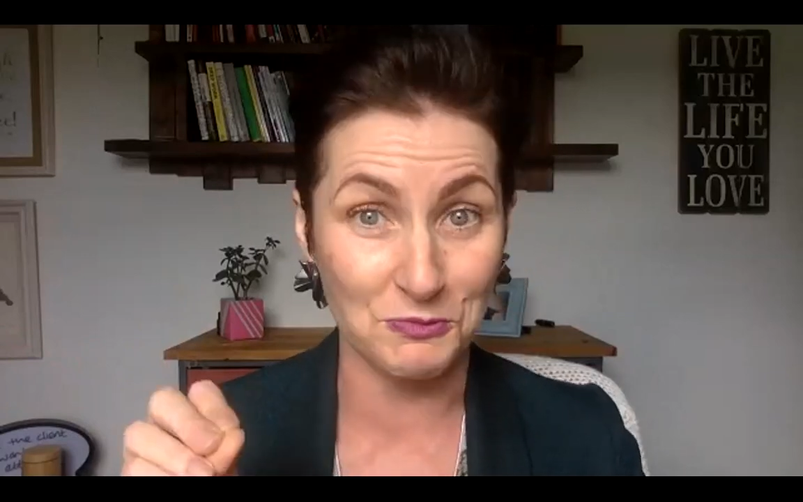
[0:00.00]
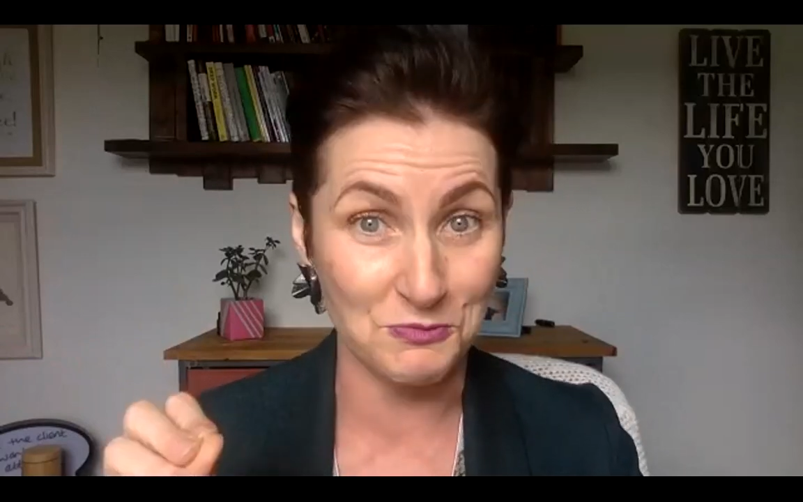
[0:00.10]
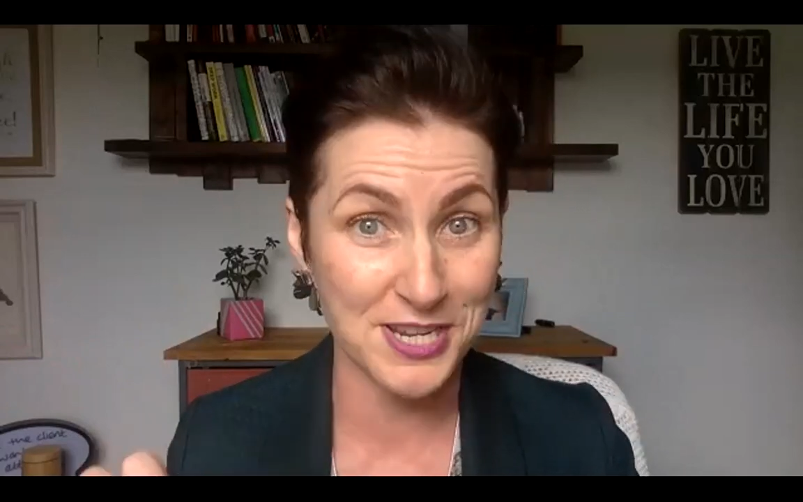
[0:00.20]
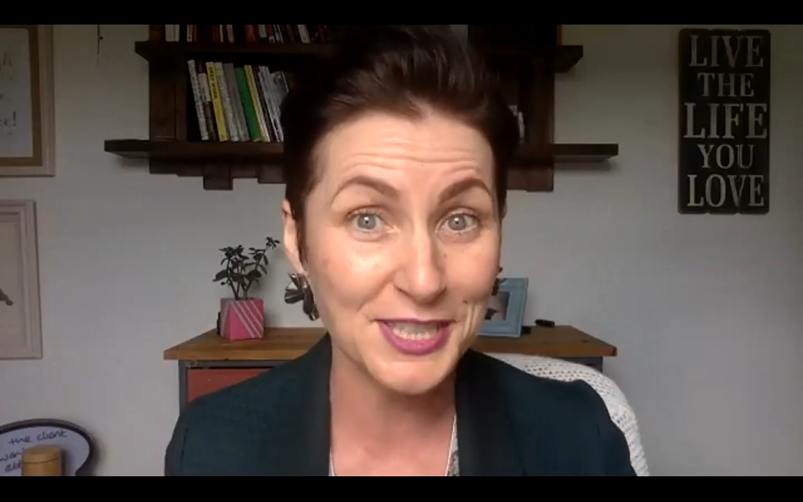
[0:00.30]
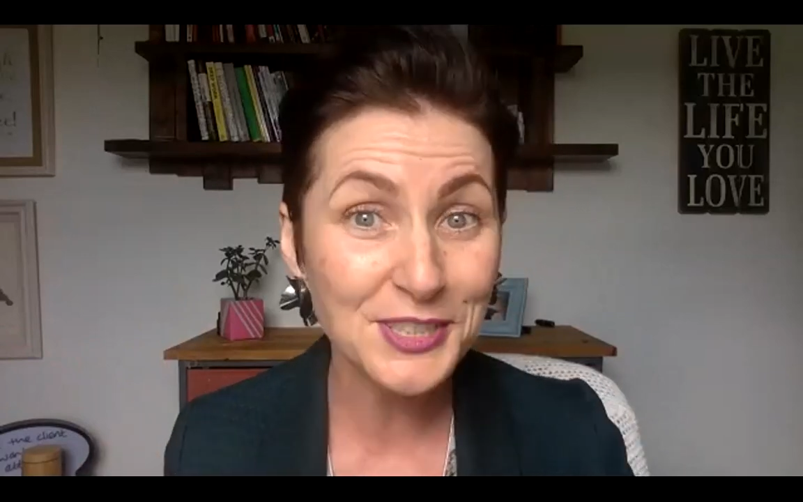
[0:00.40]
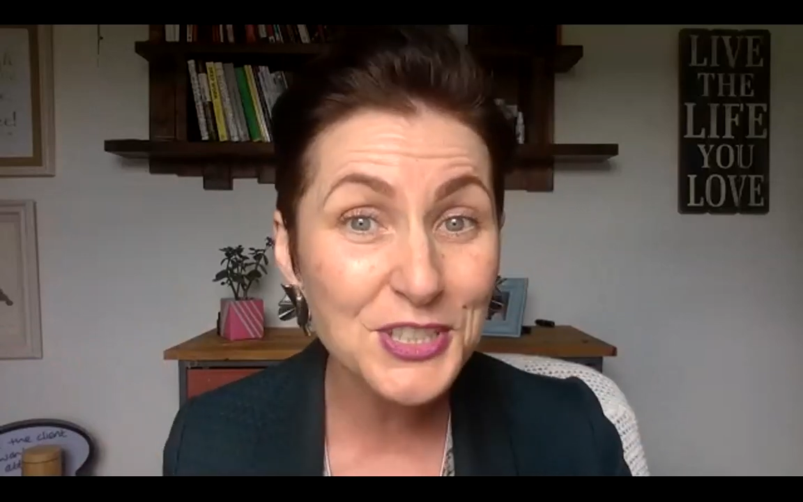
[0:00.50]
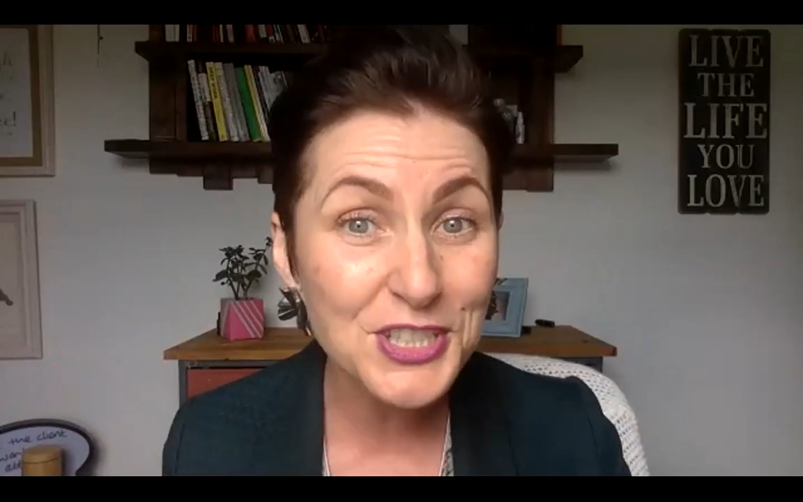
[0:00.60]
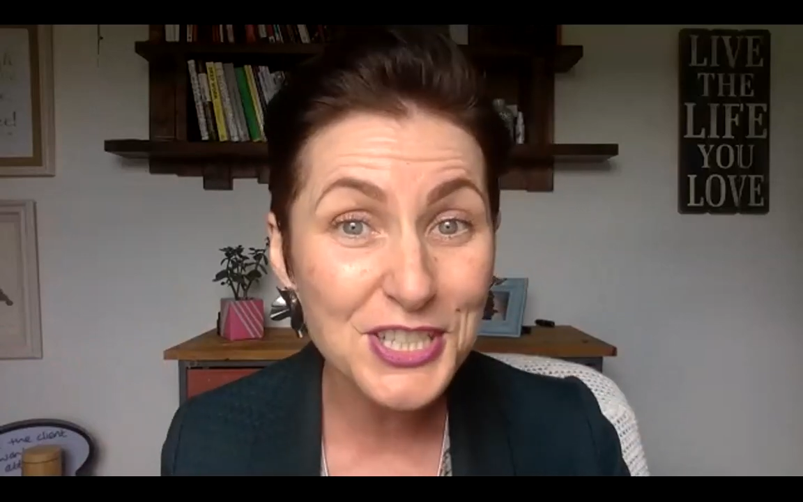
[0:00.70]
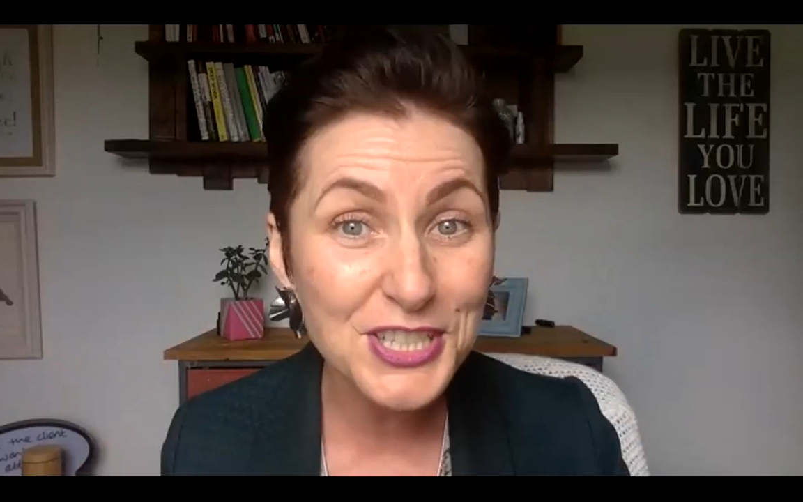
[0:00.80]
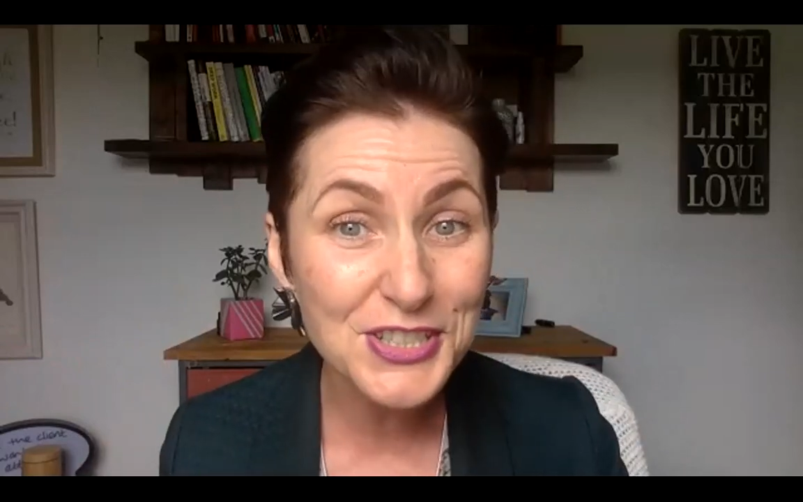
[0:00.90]
real
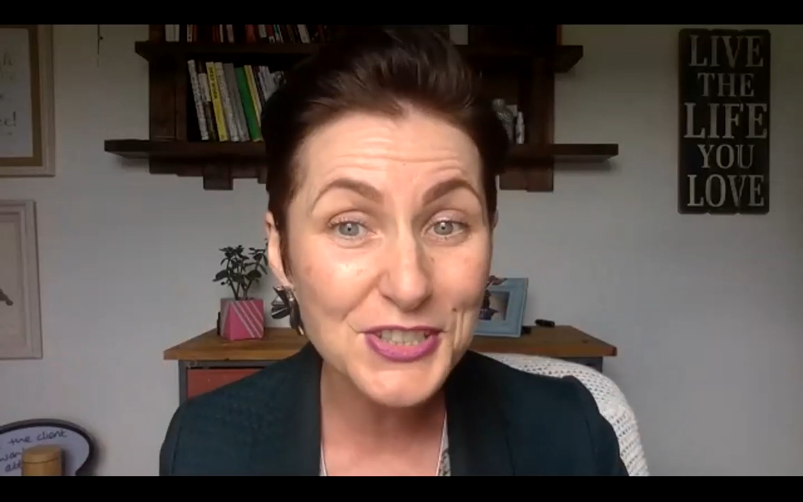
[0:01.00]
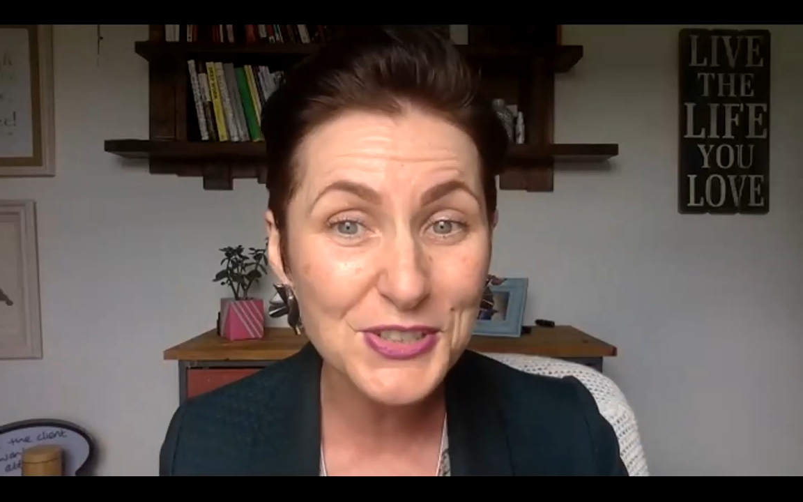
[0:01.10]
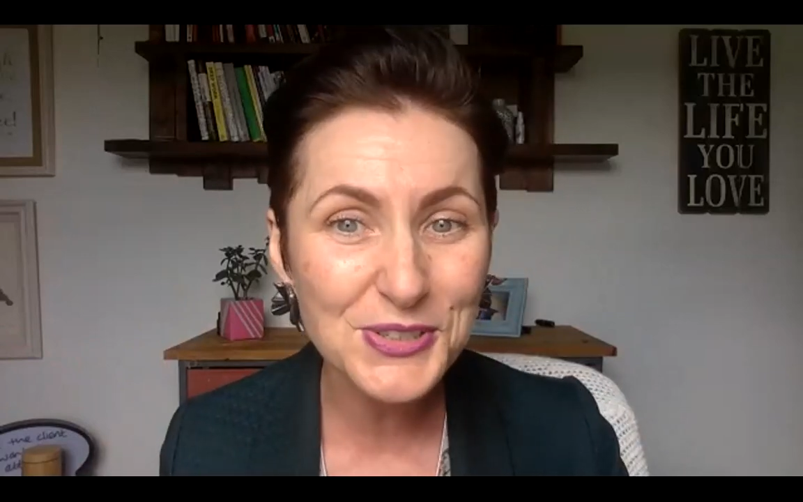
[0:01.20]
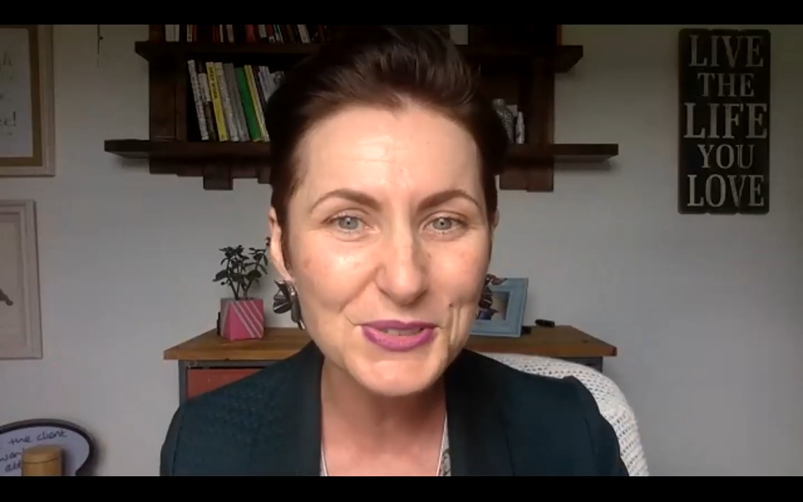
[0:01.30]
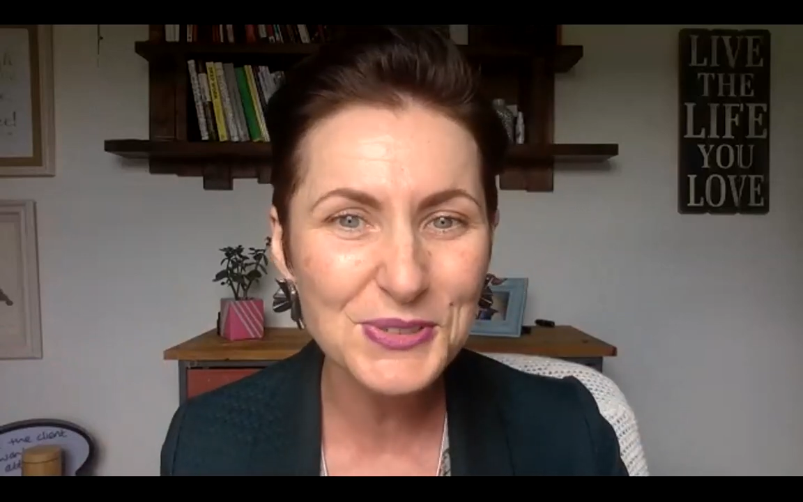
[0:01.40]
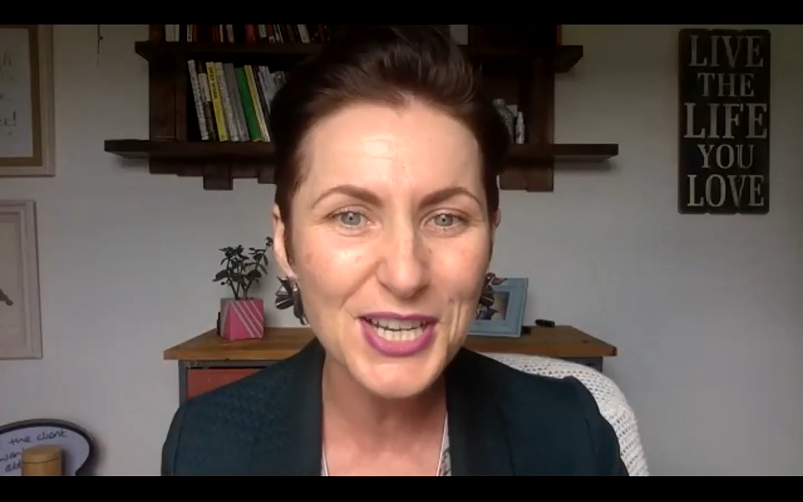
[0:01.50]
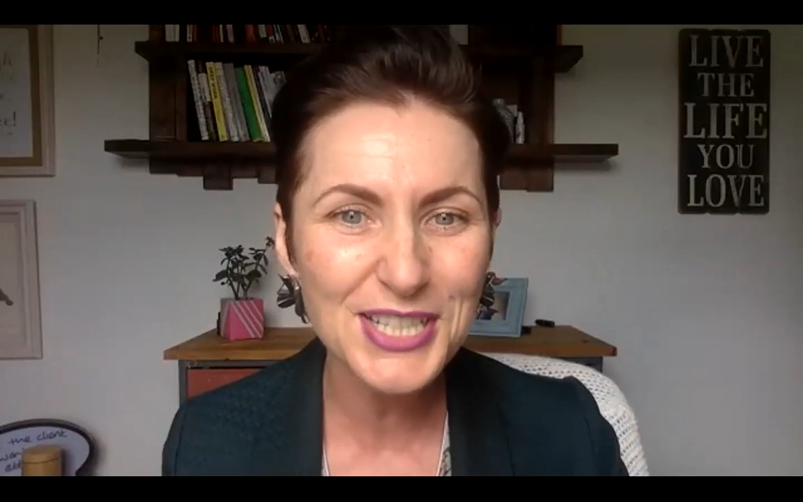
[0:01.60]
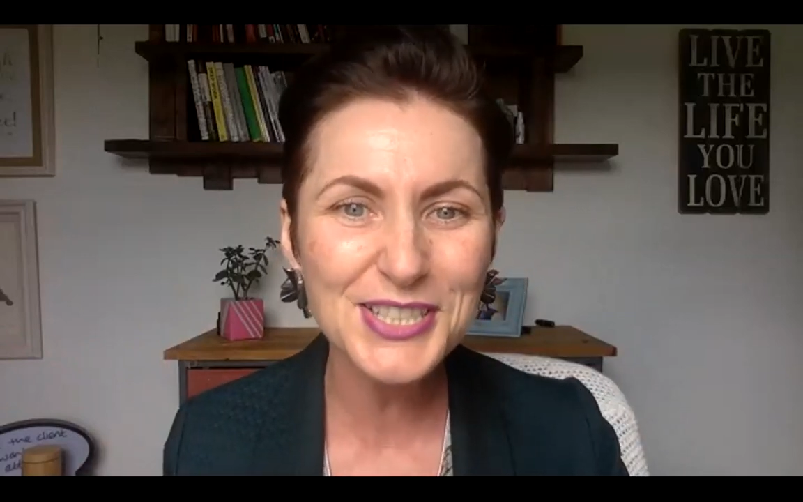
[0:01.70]
genius zone was,